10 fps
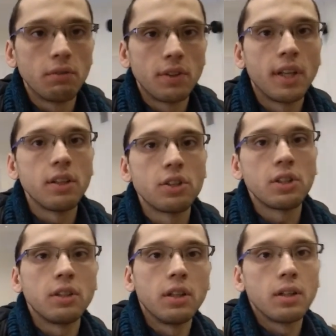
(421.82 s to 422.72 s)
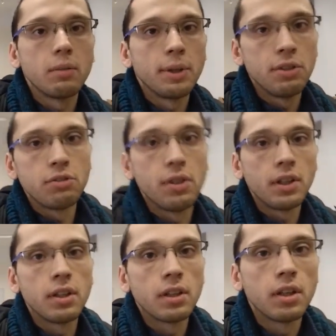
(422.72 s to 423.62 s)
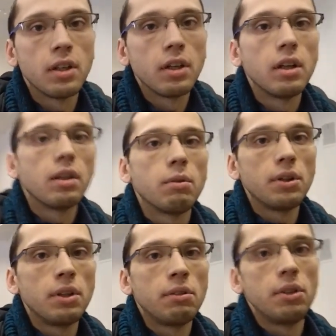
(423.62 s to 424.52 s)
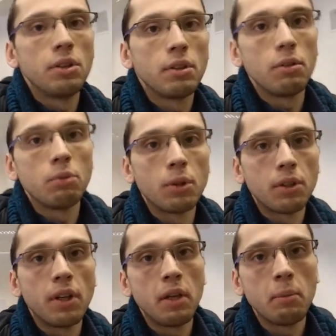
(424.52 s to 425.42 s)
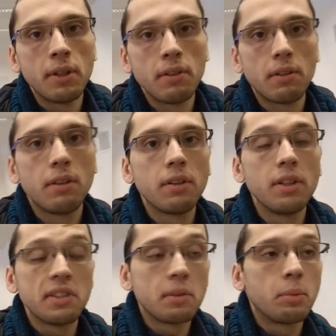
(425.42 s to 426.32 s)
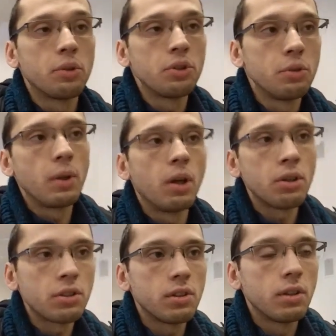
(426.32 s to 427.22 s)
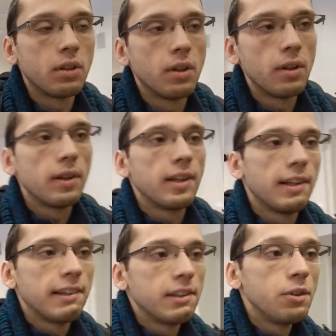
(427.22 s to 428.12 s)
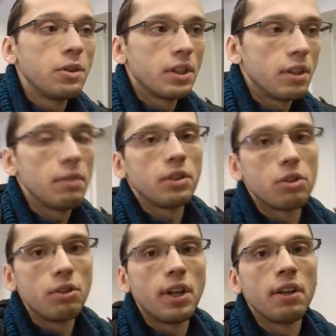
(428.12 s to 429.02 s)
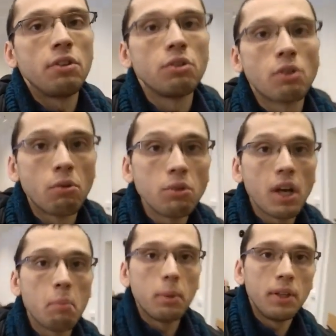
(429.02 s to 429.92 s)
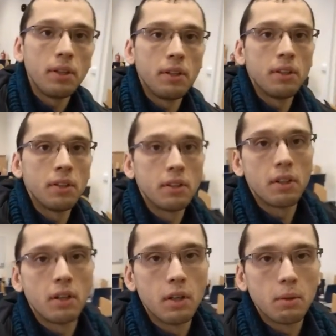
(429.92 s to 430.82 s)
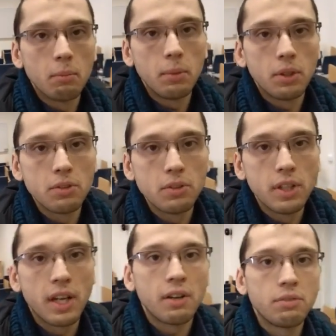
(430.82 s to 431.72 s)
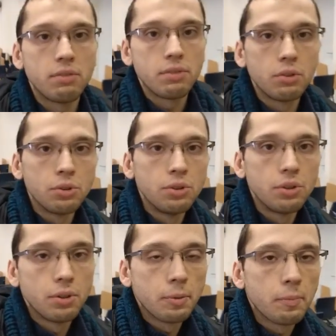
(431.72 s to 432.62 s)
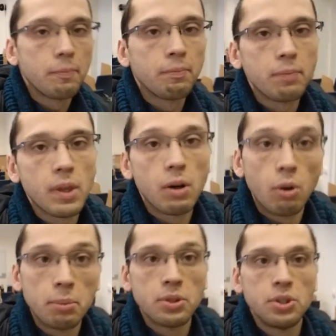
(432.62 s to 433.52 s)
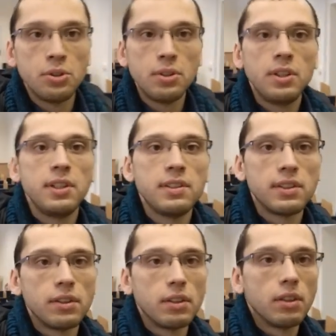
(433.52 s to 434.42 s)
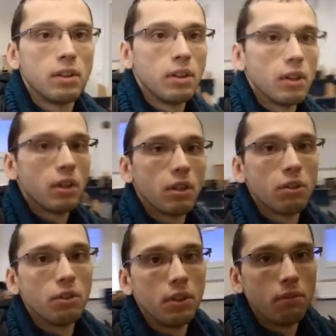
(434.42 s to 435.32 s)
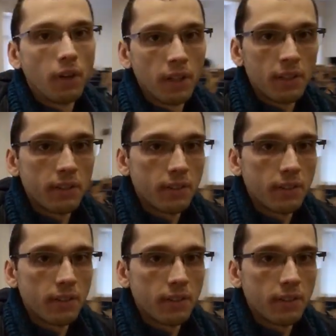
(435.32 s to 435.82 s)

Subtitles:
financial, mentoring, whatever you want to name it. They support you a lot. You can even create your own company here, because they have good opportunities and good advice.